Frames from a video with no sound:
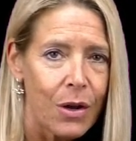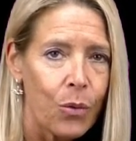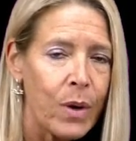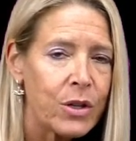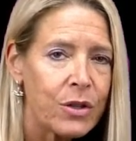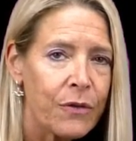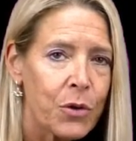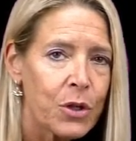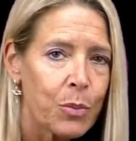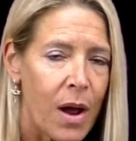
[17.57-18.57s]
which
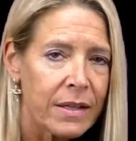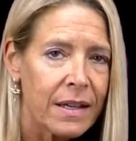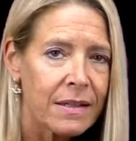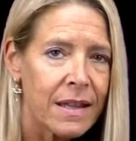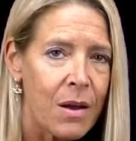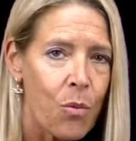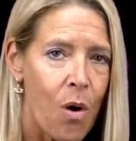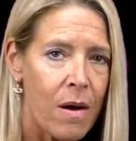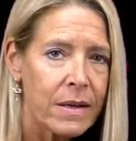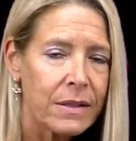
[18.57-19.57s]
divorce process they
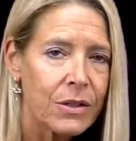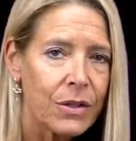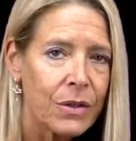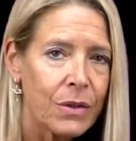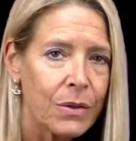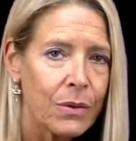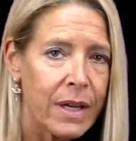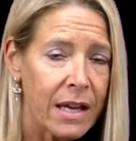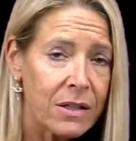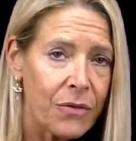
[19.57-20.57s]
want to
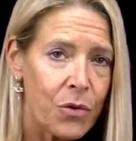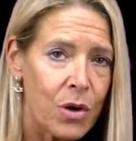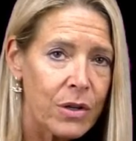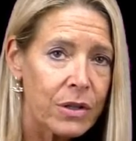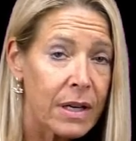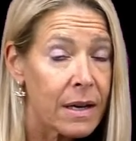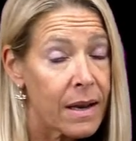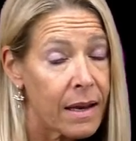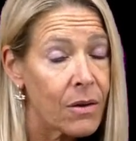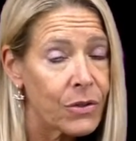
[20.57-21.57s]
get divorced
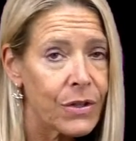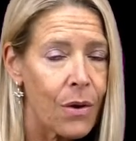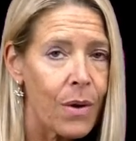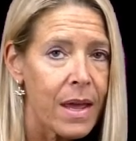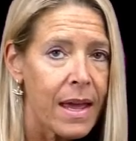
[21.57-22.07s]
and also